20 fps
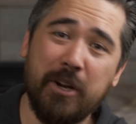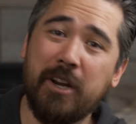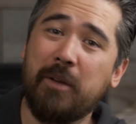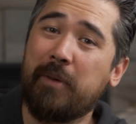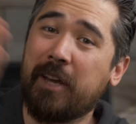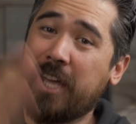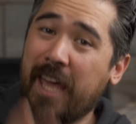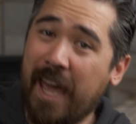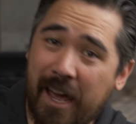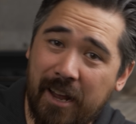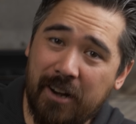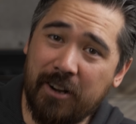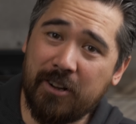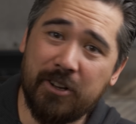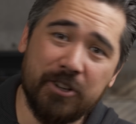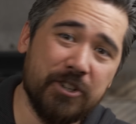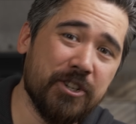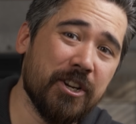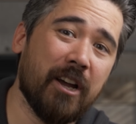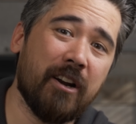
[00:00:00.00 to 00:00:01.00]
shooting
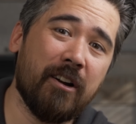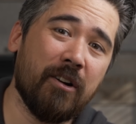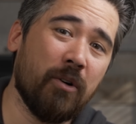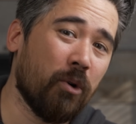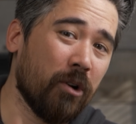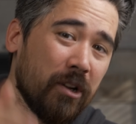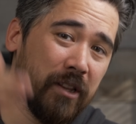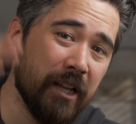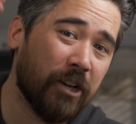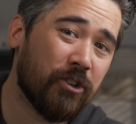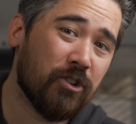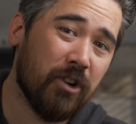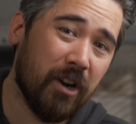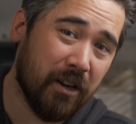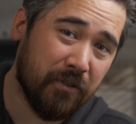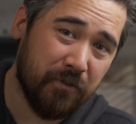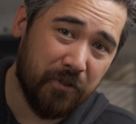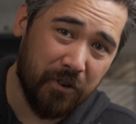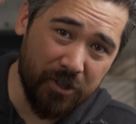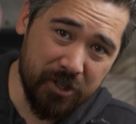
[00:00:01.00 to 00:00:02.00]
mechanical shutter or
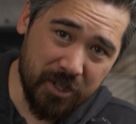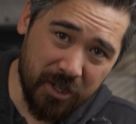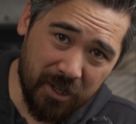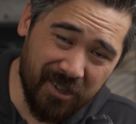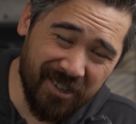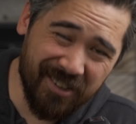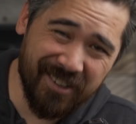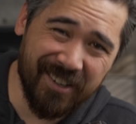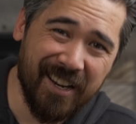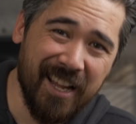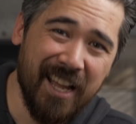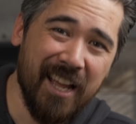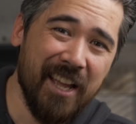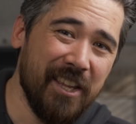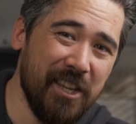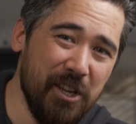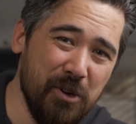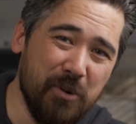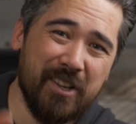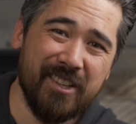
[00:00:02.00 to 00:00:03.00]
electronic first curtain,
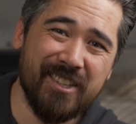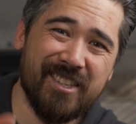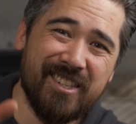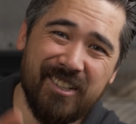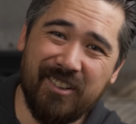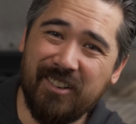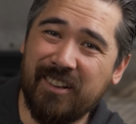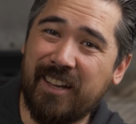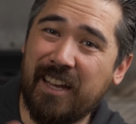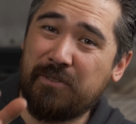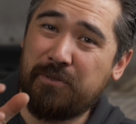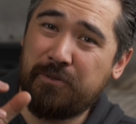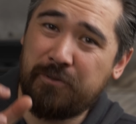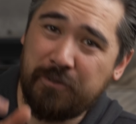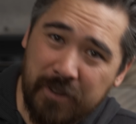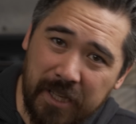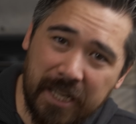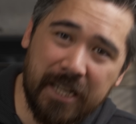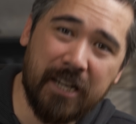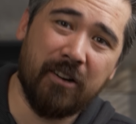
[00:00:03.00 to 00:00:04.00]
you can still get
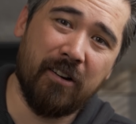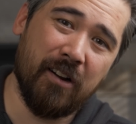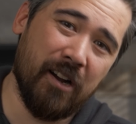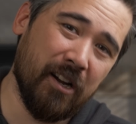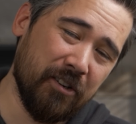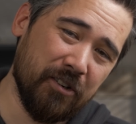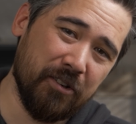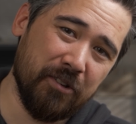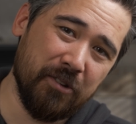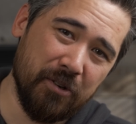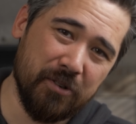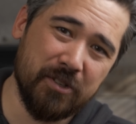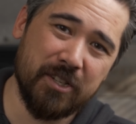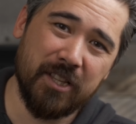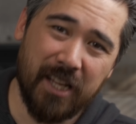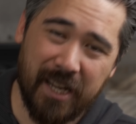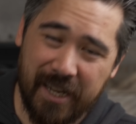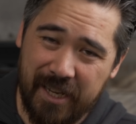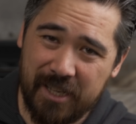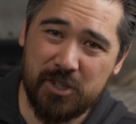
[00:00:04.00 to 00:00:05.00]
flicker under those
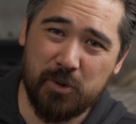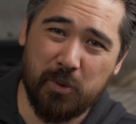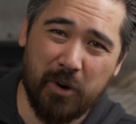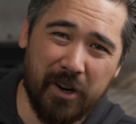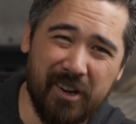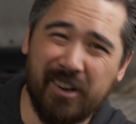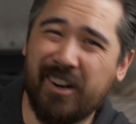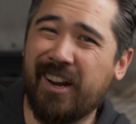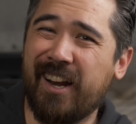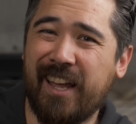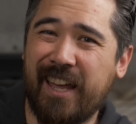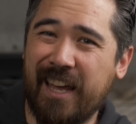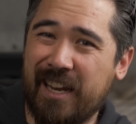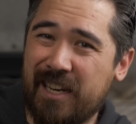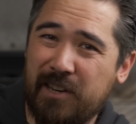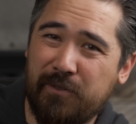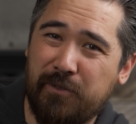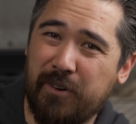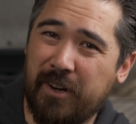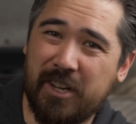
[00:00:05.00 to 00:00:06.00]
lights where you're gonna
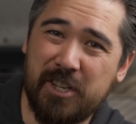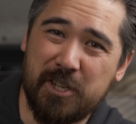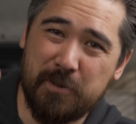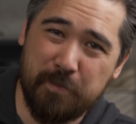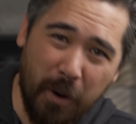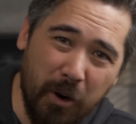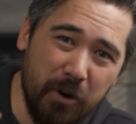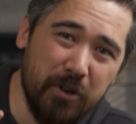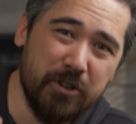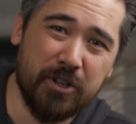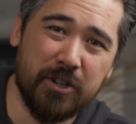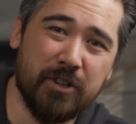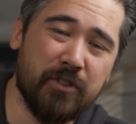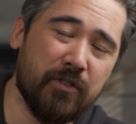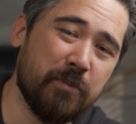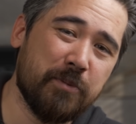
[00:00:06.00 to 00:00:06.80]
get different exposures